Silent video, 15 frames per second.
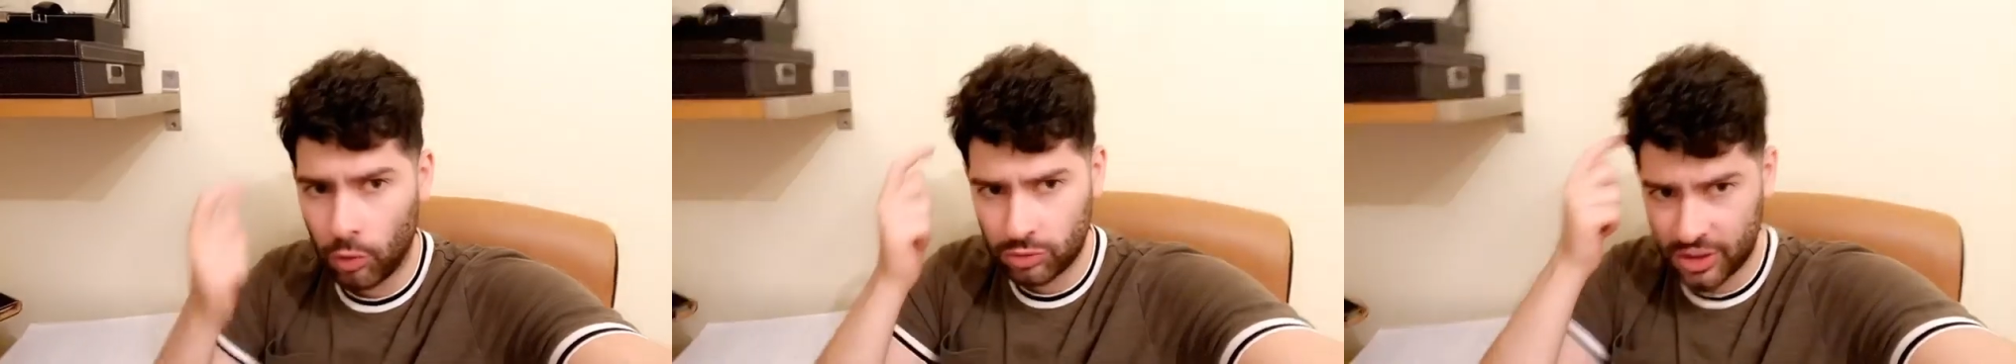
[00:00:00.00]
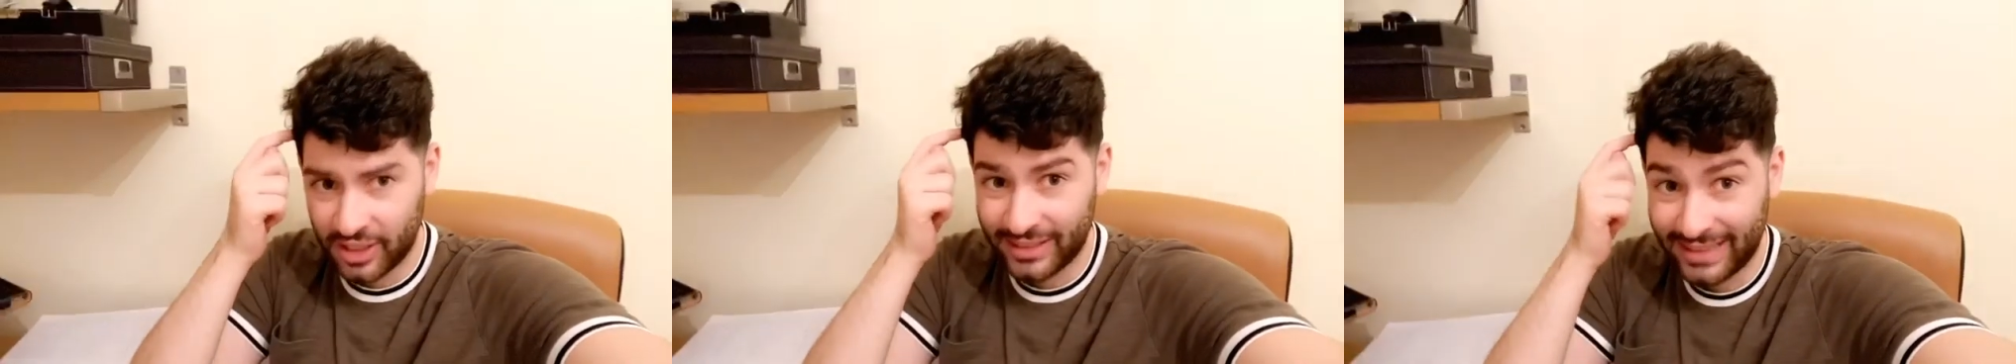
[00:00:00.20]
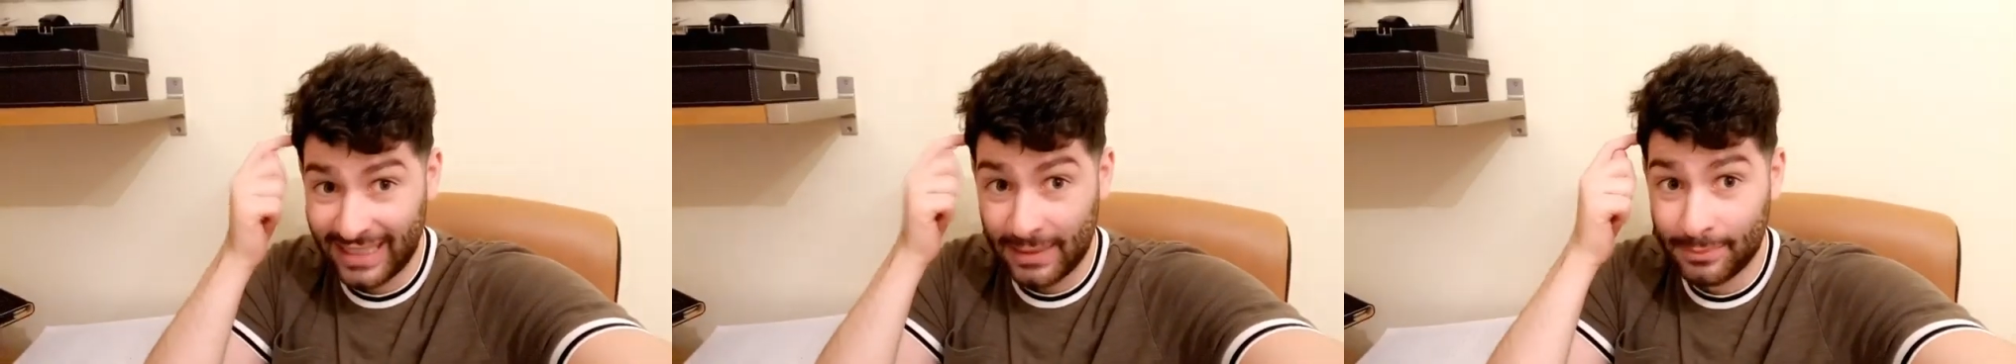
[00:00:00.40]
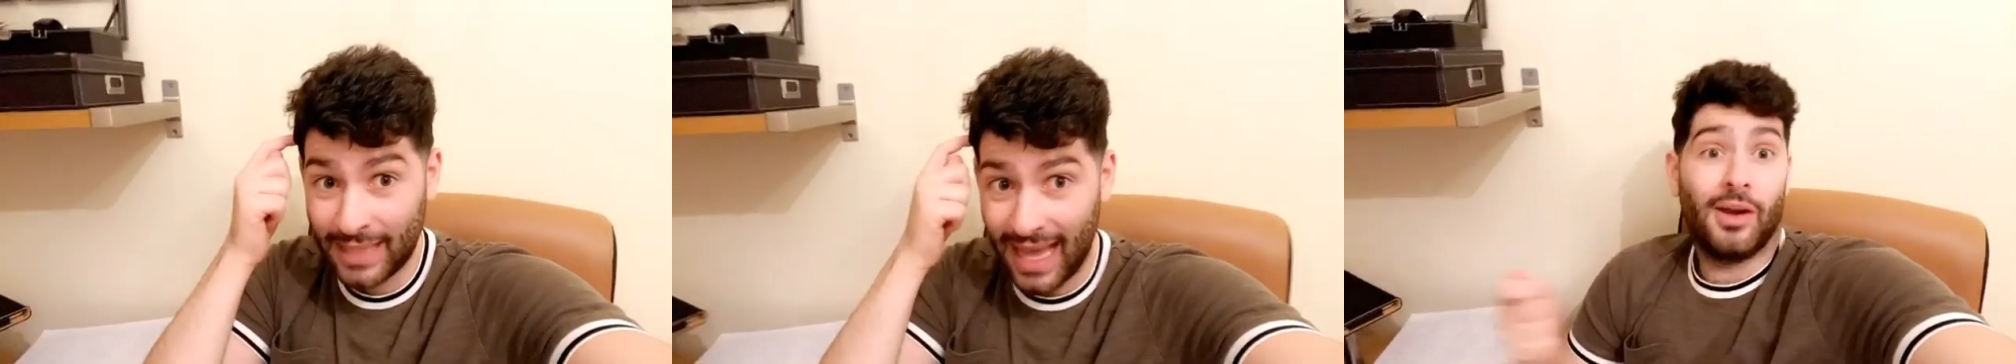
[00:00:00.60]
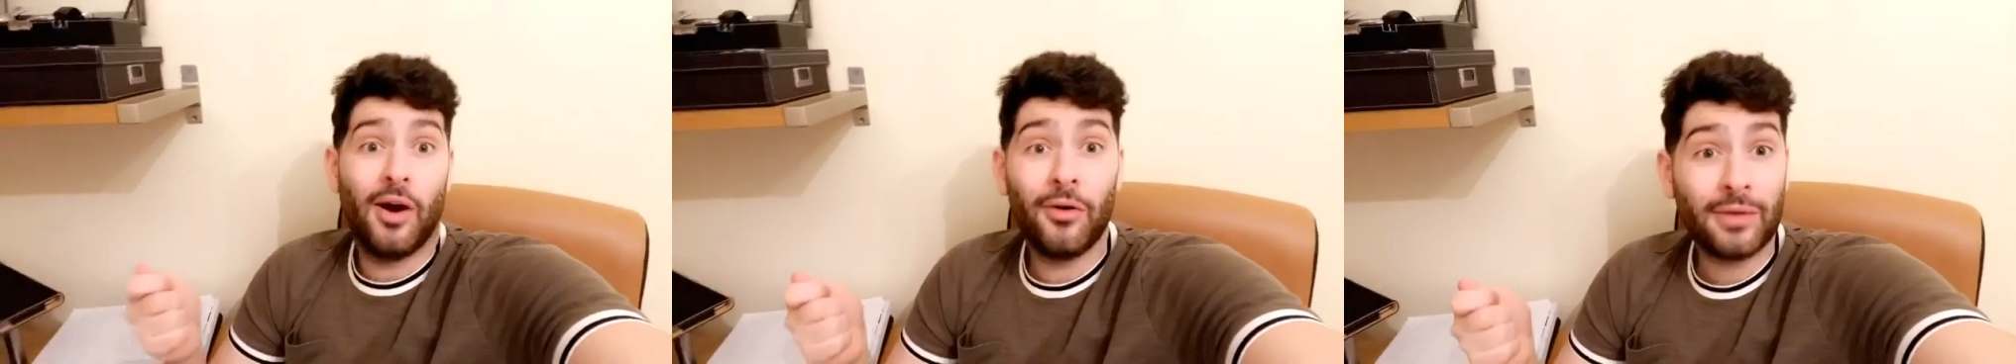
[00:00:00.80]
Deep that.
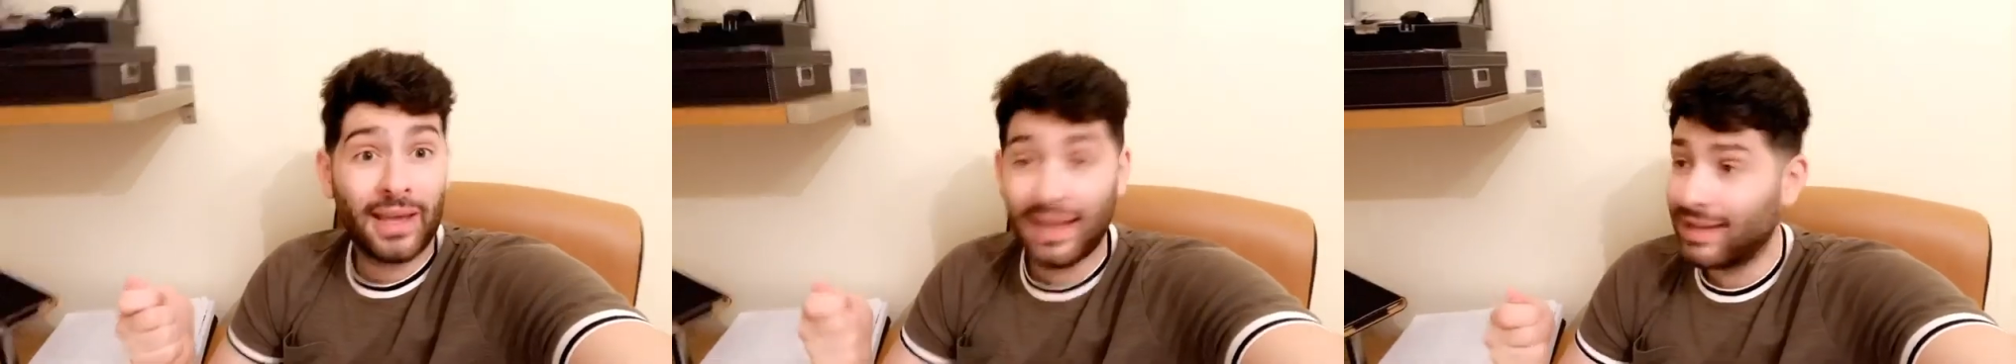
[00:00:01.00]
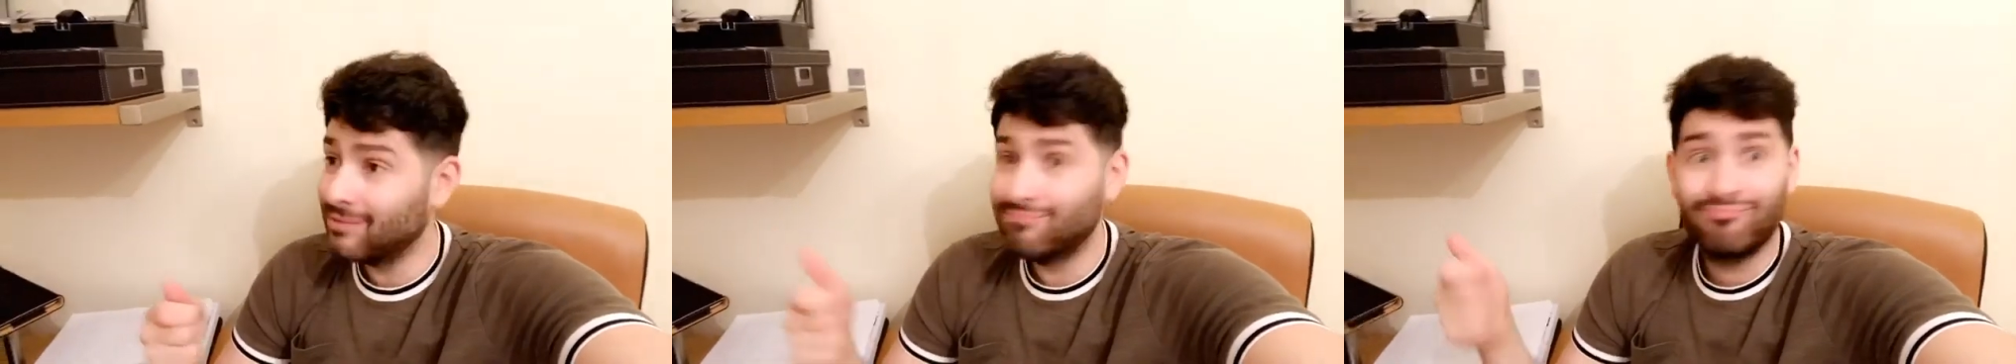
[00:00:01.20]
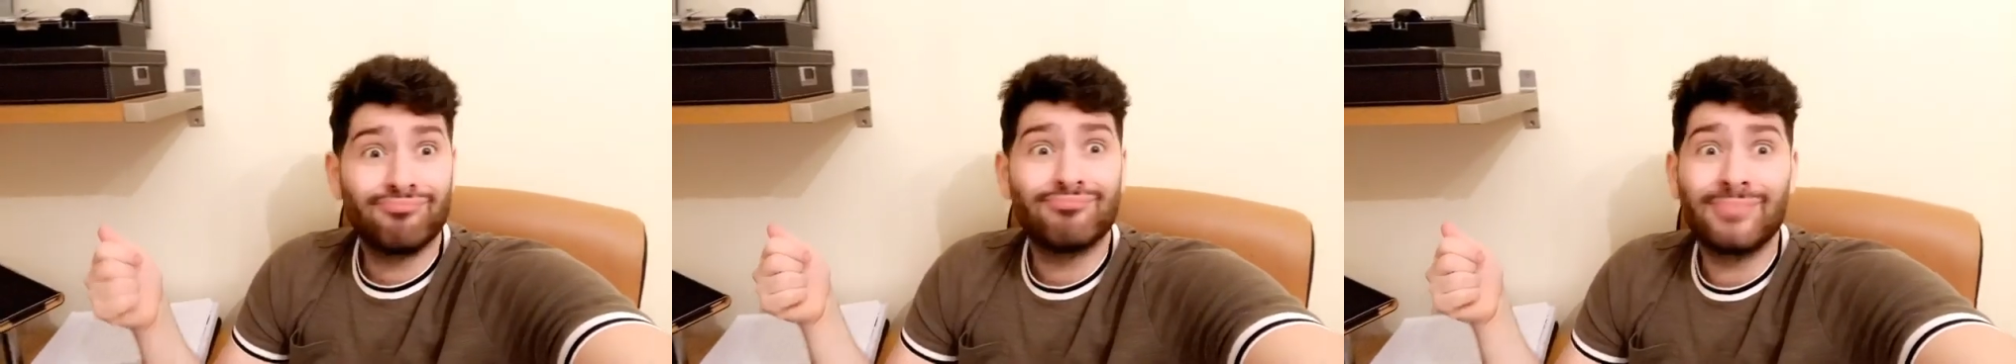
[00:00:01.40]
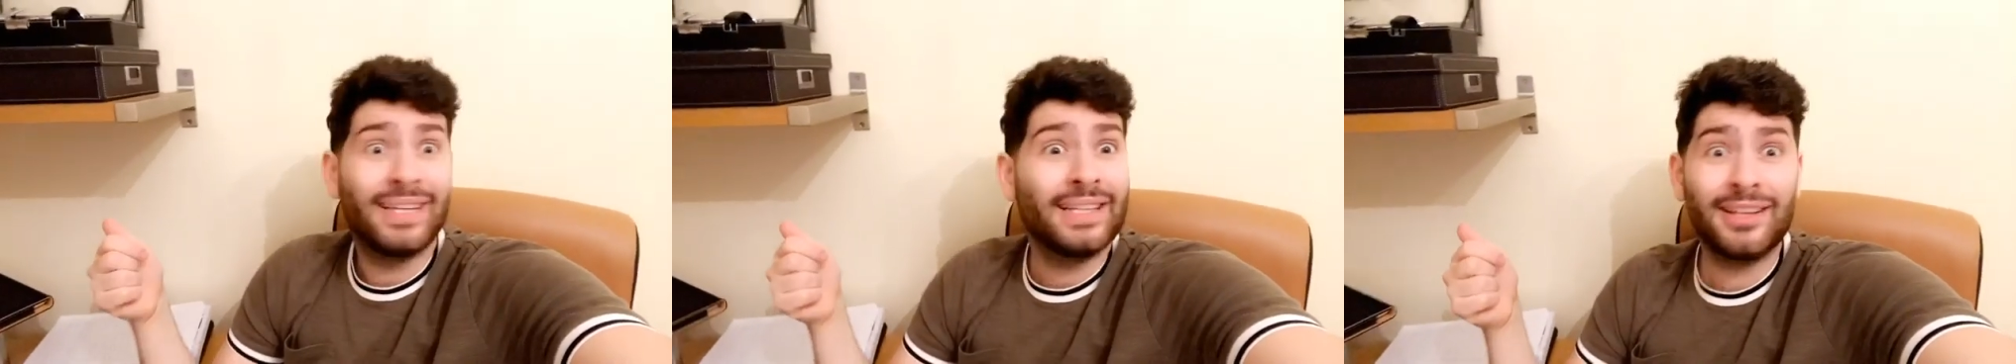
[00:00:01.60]
Okay, he doesn't